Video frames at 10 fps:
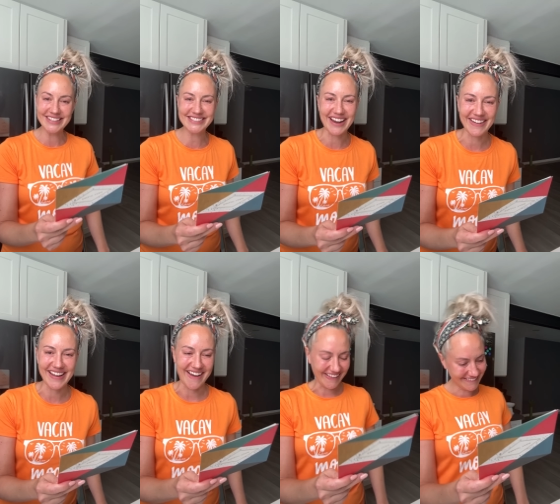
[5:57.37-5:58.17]
Sorry,
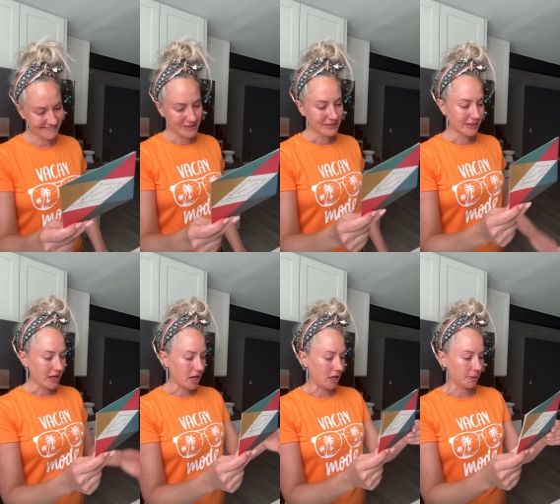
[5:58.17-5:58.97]
y'all.
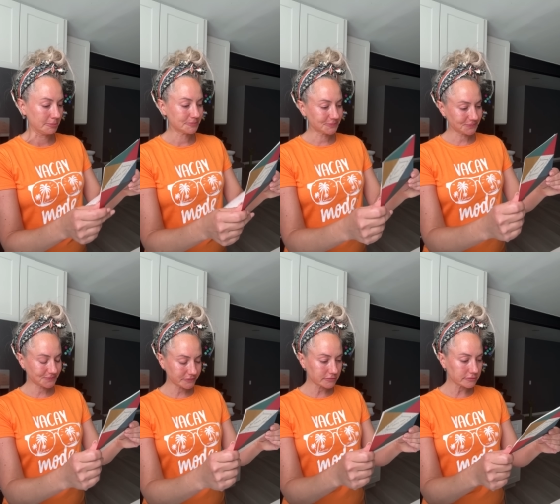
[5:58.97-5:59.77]
Um,
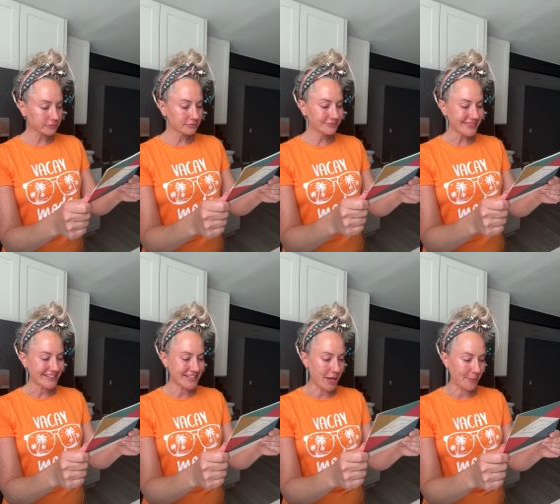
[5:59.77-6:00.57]

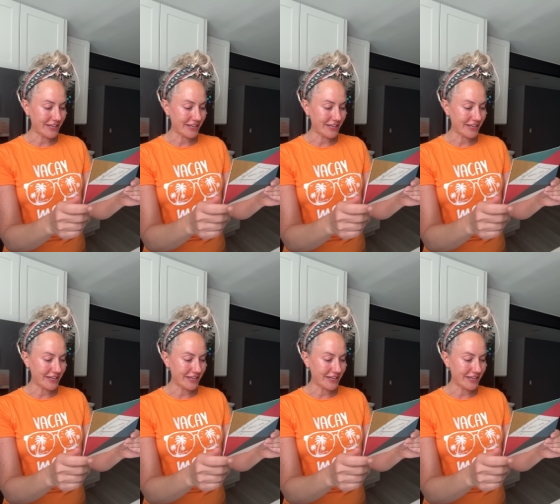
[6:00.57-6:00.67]
tell my